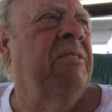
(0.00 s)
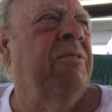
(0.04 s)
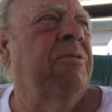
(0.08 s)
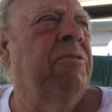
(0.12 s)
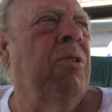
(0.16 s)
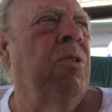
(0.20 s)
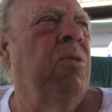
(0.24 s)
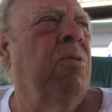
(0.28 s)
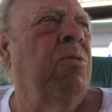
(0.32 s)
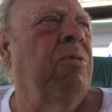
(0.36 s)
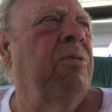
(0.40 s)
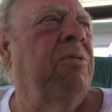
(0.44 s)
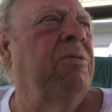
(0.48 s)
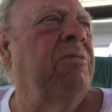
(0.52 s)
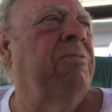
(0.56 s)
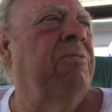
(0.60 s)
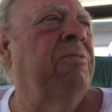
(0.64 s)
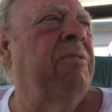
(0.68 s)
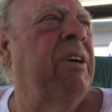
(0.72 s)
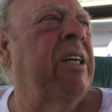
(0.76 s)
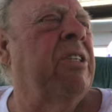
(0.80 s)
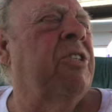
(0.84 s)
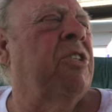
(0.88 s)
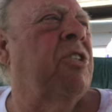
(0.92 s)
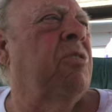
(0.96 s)
fruit
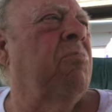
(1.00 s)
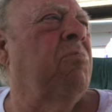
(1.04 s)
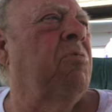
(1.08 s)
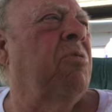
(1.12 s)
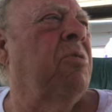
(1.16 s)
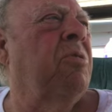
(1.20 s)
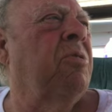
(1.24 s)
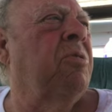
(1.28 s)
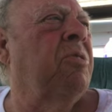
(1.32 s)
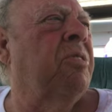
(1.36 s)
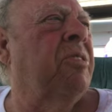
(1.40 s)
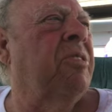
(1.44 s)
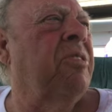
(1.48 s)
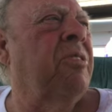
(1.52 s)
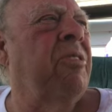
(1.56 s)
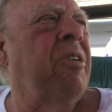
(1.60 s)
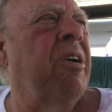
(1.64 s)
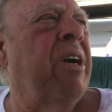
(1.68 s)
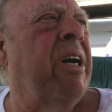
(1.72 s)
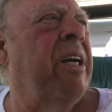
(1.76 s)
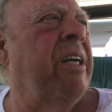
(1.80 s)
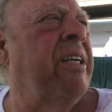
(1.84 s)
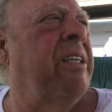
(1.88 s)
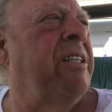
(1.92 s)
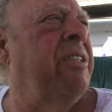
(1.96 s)
and vegetables and
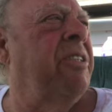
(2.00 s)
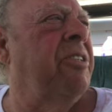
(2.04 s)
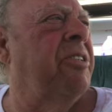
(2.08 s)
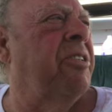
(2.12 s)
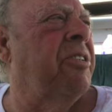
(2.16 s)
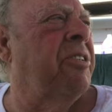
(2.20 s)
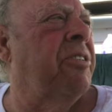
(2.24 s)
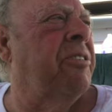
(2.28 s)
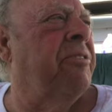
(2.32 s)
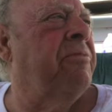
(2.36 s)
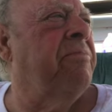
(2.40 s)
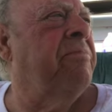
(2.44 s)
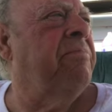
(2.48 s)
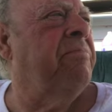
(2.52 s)
grains.